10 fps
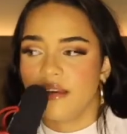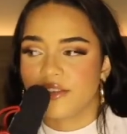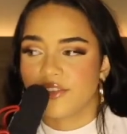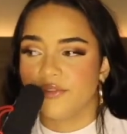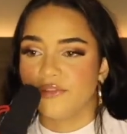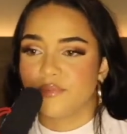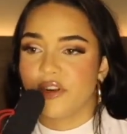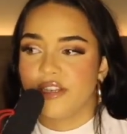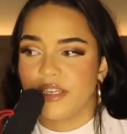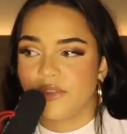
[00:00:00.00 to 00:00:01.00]
So those
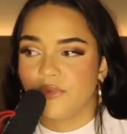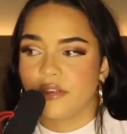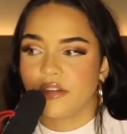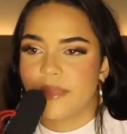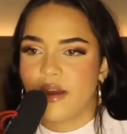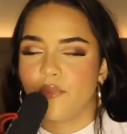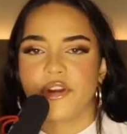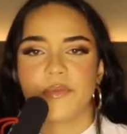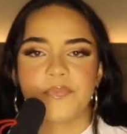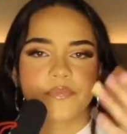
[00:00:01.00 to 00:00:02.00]
projects will come out.
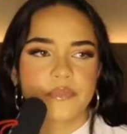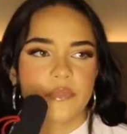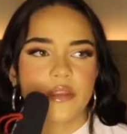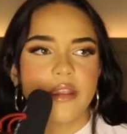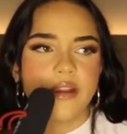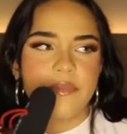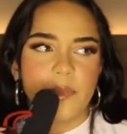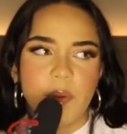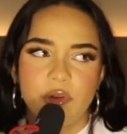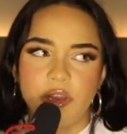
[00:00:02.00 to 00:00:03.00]
Bueno, el
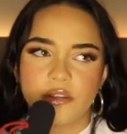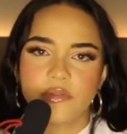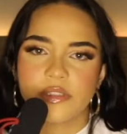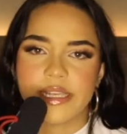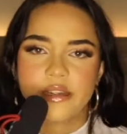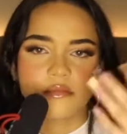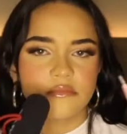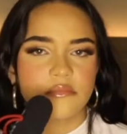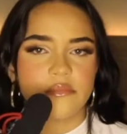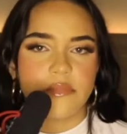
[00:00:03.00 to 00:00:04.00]
primer proyecto was like
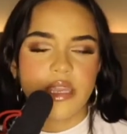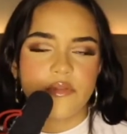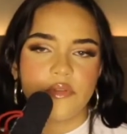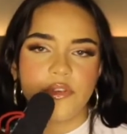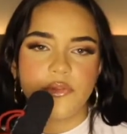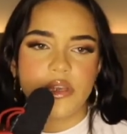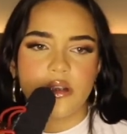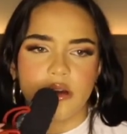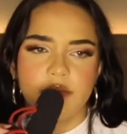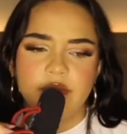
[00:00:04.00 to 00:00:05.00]
me reviewing
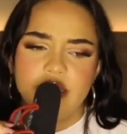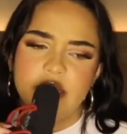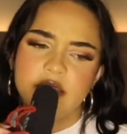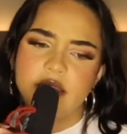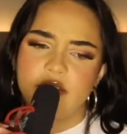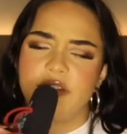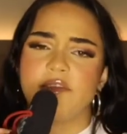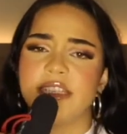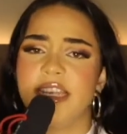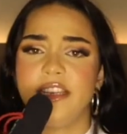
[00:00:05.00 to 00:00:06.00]
coffee and stuff, que va
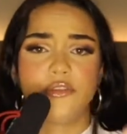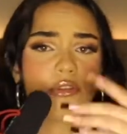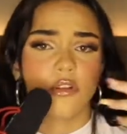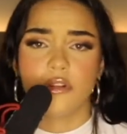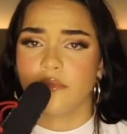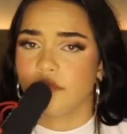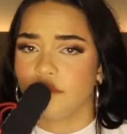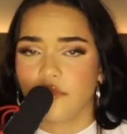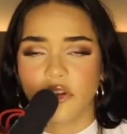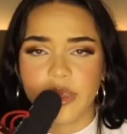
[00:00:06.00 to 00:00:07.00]
a salir todos los
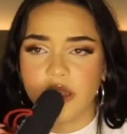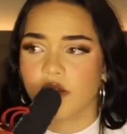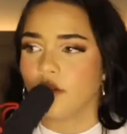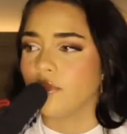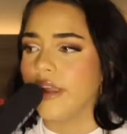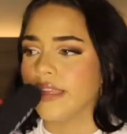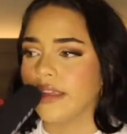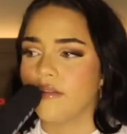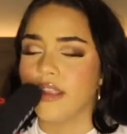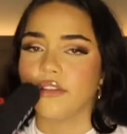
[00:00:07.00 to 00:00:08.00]
domingos. Voy a estar
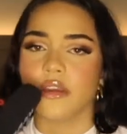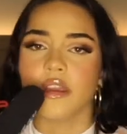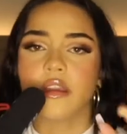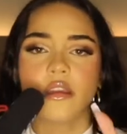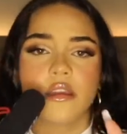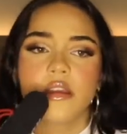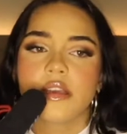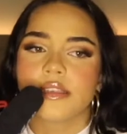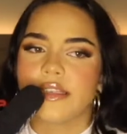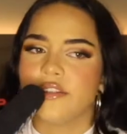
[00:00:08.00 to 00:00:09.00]
hablando de
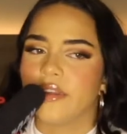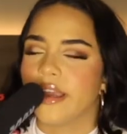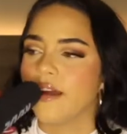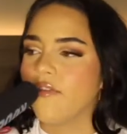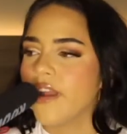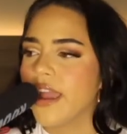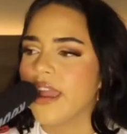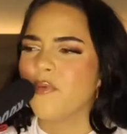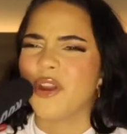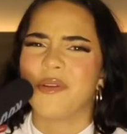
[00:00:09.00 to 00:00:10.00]
sitios de
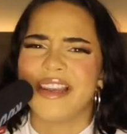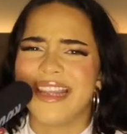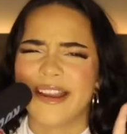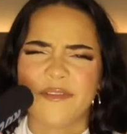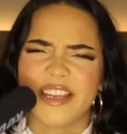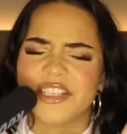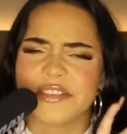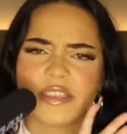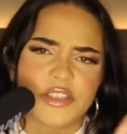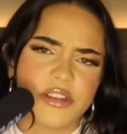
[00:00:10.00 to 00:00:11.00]
café. Voy a hablar de café
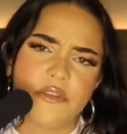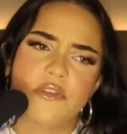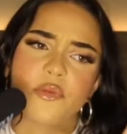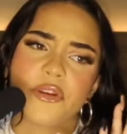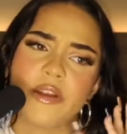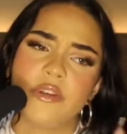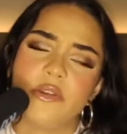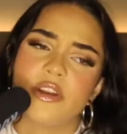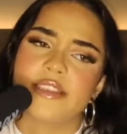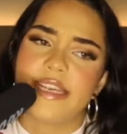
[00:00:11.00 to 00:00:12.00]
just in general. Como que I really
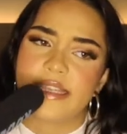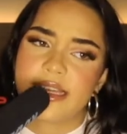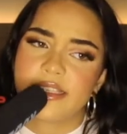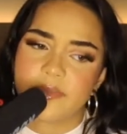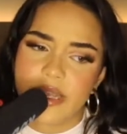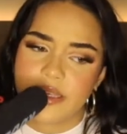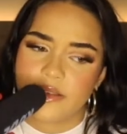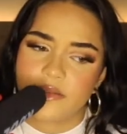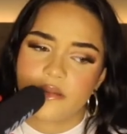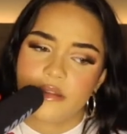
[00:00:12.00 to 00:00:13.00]
want to take that
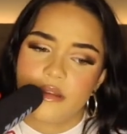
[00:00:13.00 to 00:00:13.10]
space